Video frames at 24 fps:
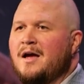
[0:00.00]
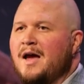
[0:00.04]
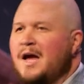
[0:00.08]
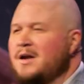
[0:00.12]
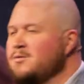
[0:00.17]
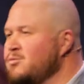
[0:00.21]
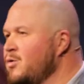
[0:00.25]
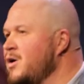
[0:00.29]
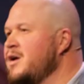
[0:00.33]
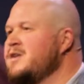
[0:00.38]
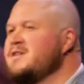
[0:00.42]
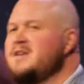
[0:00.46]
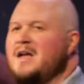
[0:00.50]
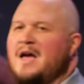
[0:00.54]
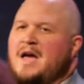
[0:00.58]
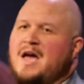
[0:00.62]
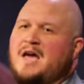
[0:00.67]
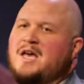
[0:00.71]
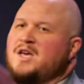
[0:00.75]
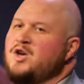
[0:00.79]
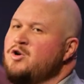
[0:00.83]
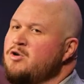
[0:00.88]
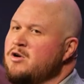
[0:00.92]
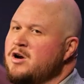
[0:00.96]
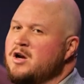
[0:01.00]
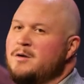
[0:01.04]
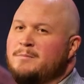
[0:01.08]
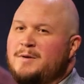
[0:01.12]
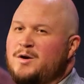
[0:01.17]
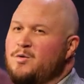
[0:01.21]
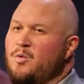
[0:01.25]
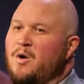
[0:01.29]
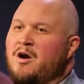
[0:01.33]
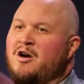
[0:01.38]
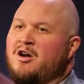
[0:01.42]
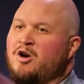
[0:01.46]
and one day you are going to
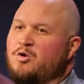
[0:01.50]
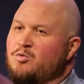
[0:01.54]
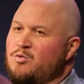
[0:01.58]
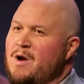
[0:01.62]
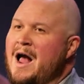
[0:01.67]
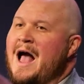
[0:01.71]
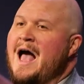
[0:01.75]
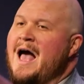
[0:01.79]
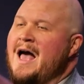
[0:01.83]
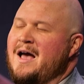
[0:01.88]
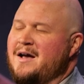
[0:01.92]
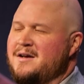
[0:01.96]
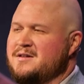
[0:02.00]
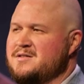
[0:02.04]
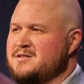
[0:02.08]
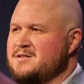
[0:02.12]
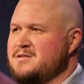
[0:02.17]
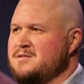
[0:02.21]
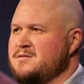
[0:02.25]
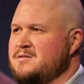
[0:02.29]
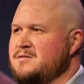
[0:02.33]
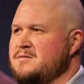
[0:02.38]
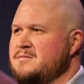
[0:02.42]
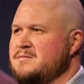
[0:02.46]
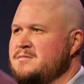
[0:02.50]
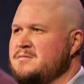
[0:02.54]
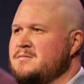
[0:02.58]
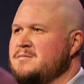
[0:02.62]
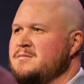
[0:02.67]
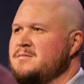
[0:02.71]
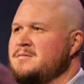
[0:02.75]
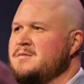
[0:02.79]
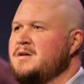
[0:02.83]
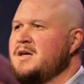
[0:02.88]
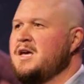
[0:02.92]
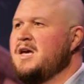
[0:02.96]
be wearing rags.
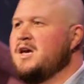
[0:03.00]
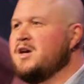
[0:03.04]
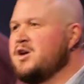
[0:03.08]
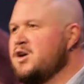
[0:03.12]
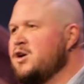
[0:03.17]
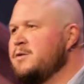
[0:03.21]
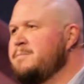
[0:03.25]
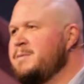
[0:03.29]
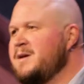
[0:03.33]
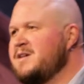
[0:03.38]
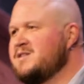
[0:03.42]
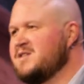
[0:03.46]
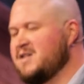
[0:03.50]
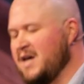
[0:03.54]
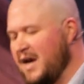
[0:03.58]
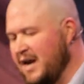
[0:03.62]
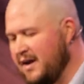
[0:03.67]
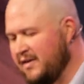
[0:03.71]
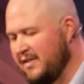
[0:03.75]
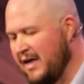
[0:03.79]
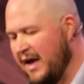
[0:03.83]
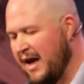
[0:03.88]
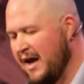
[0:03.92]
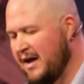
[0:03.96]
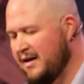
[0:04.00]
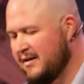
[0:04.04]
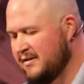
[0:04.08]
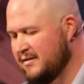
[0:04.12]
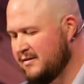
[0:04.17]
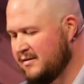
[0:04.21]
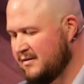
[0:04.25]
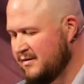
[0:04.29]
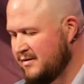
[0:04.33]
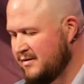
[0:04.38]
He could be saying that.